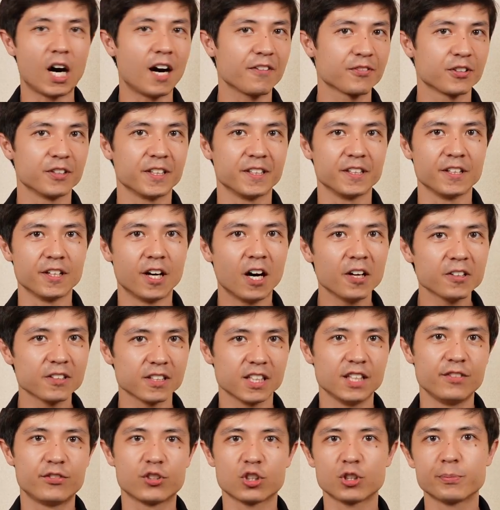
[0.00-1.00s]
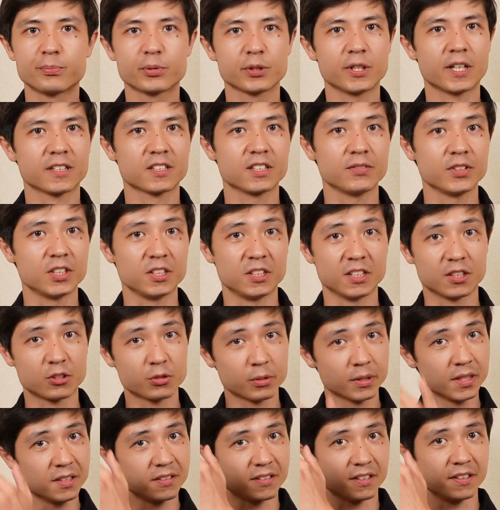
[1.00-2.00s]
often than not, if your productivity
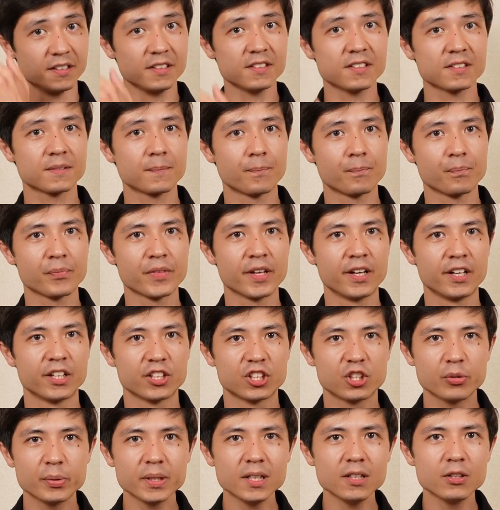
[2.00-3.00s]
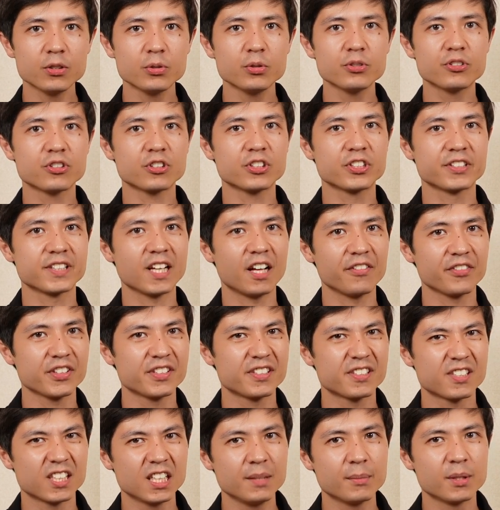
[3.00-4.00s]
decreases, you will lose your
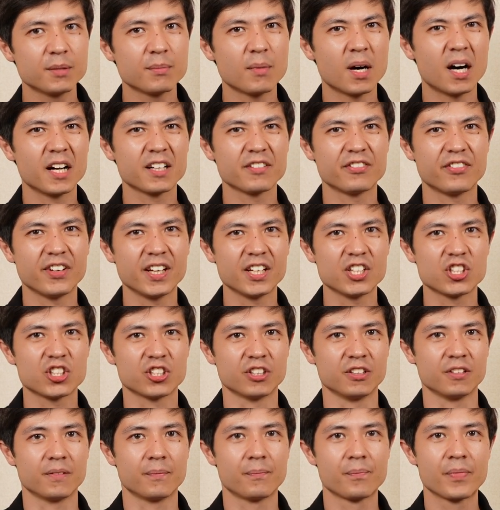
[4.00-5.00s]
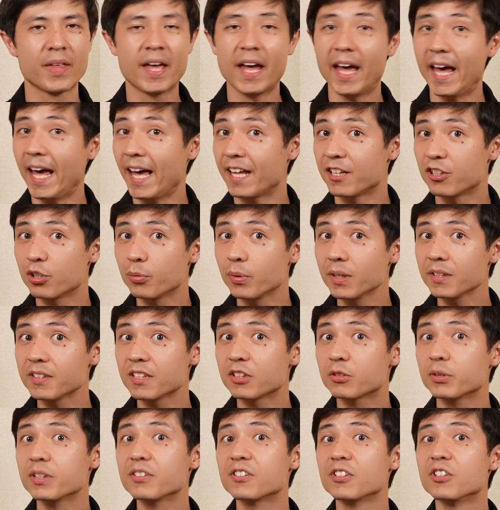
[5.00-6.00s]
self-esteem and motivation, and you will
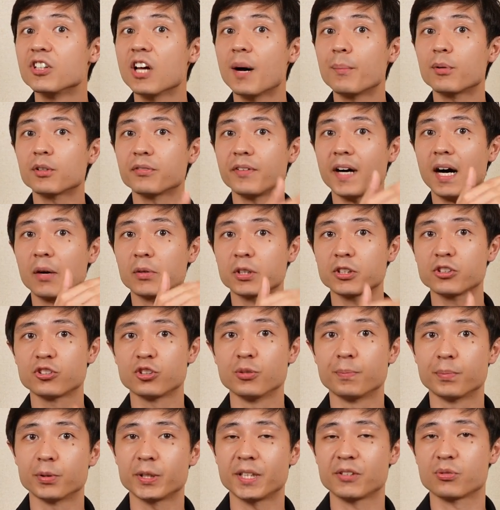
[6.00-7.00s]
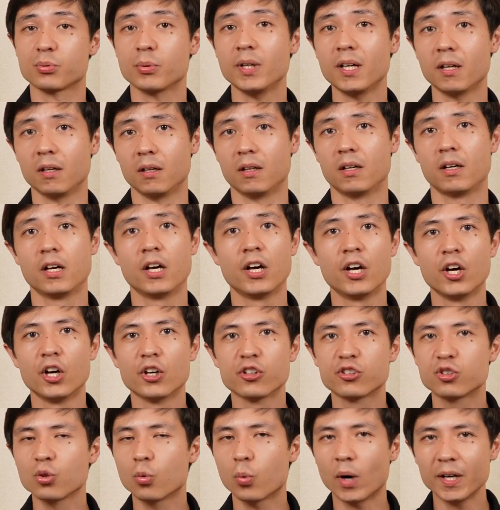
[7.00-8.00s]
decrease the number of hours you put as well.
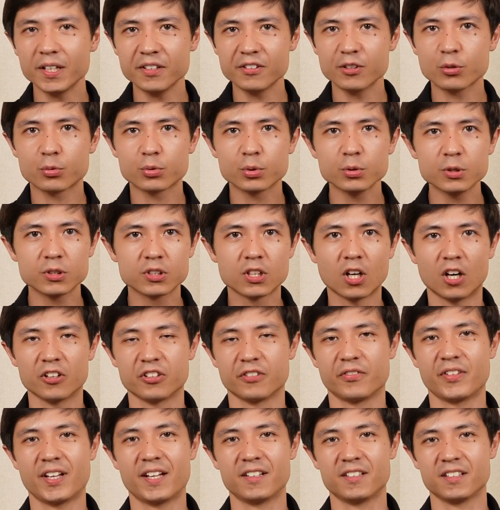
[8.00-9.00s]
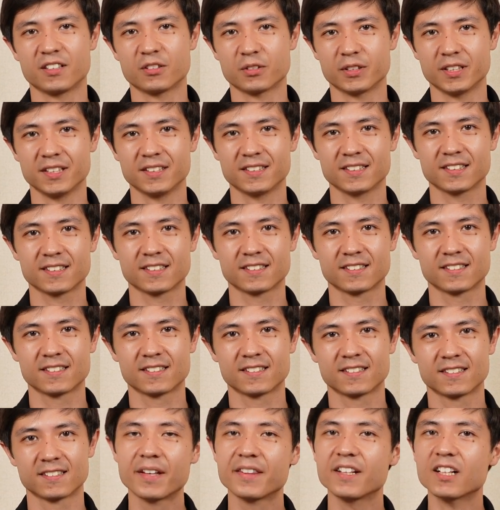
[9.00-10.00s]
So what is the root cause of that decrease?
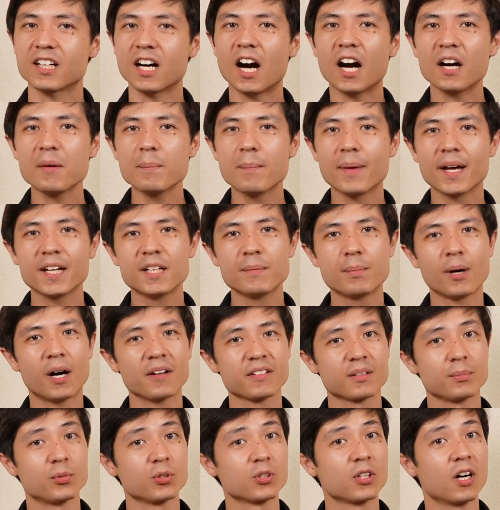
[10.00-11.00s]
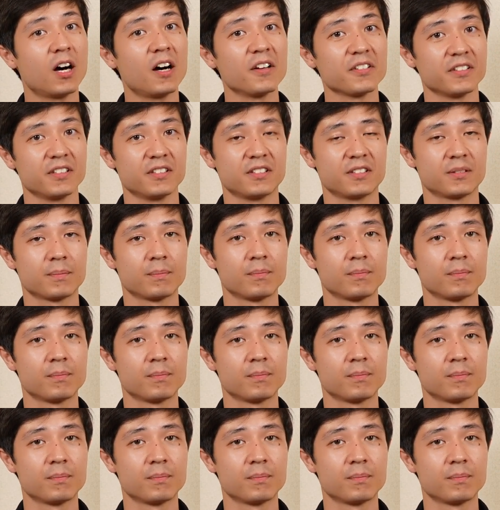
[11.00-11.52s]
There are many possible causes.